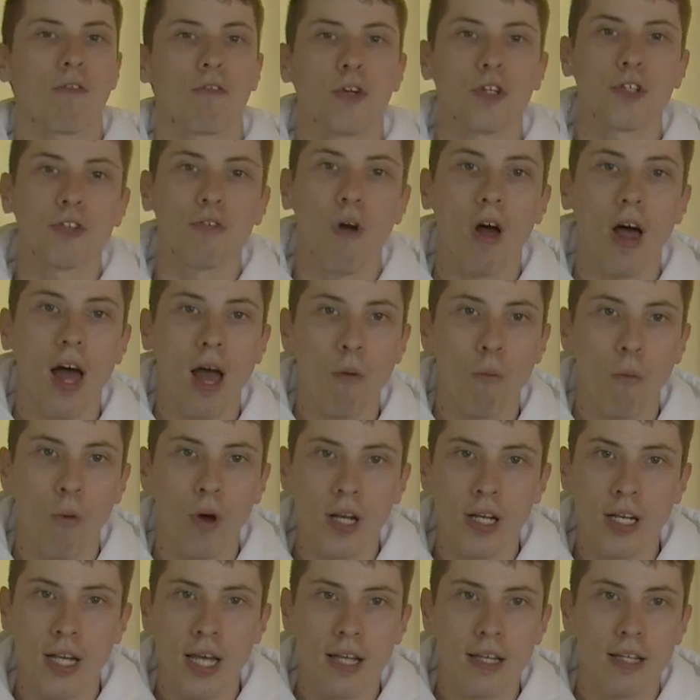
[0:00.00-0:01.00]
First of all, I
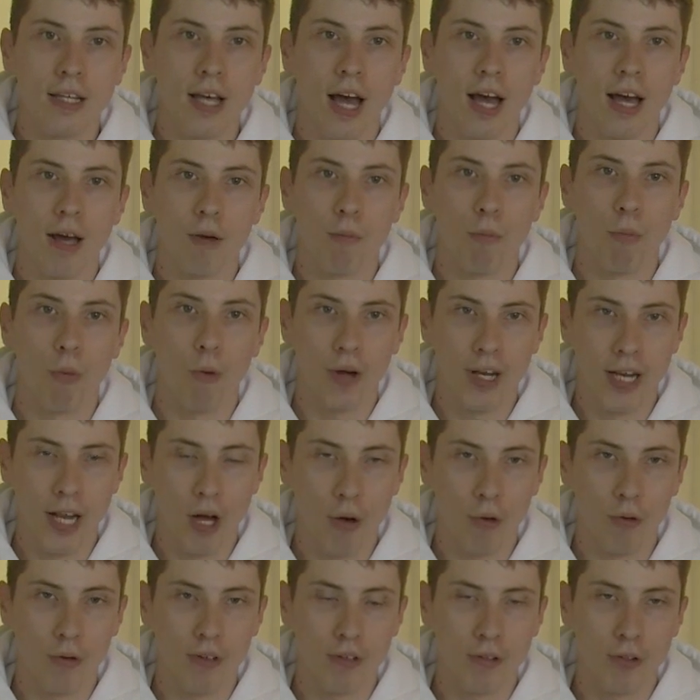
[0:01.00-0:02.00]
want to point
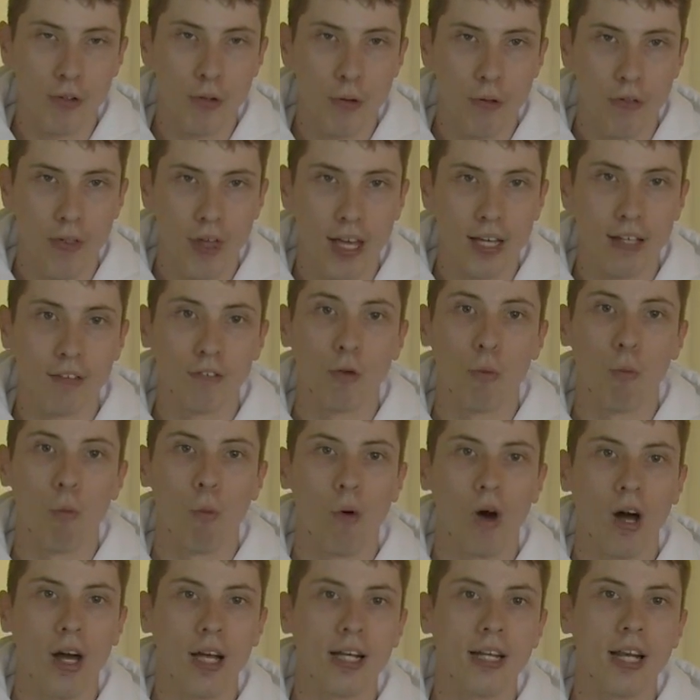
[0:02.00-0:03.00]
out two things.
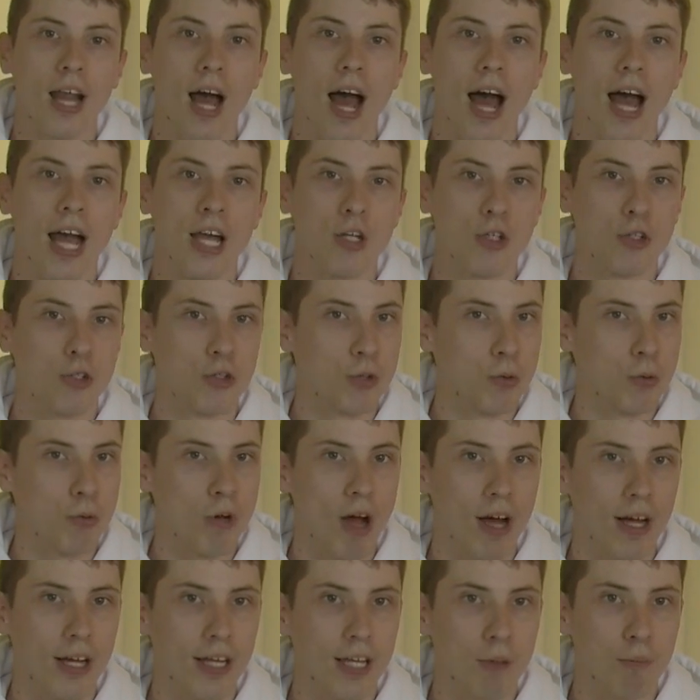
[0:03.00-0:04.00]
One, I do
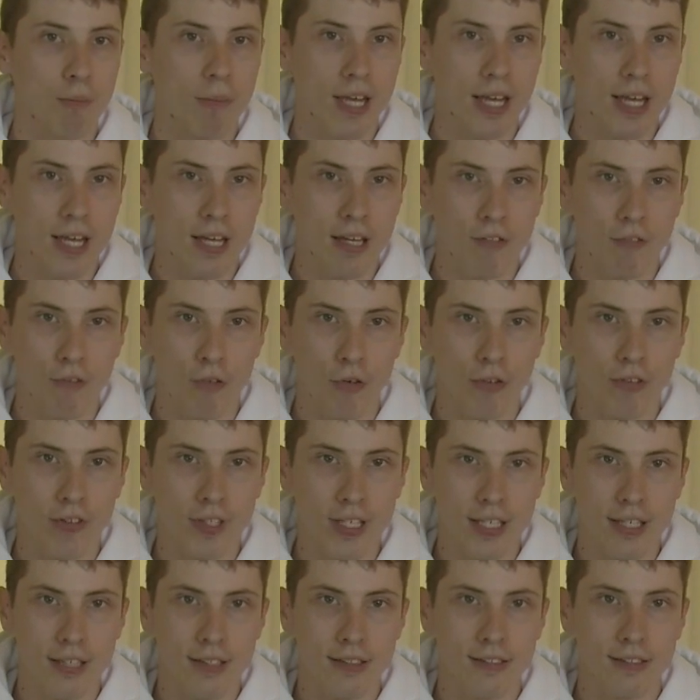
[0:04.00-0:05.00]
not get paid for
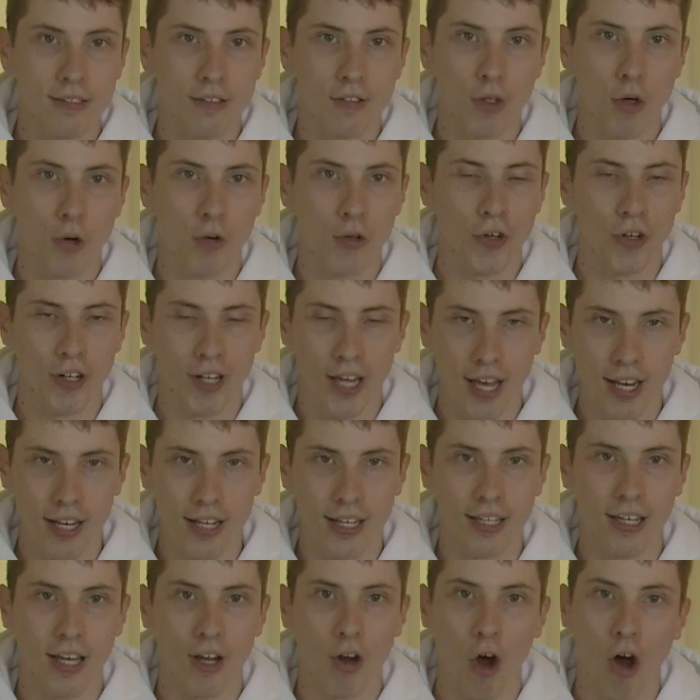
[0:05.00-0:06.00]
these, so you're
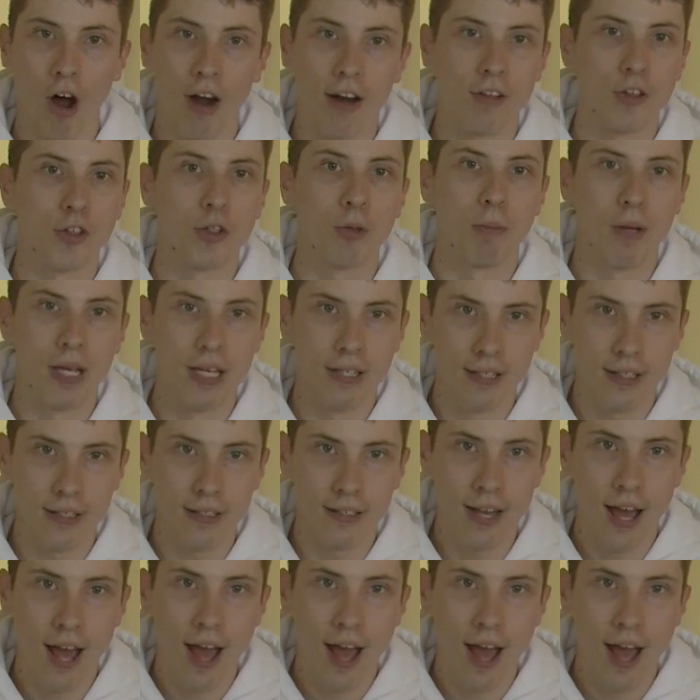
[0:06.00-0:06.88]
getting an honest opinion.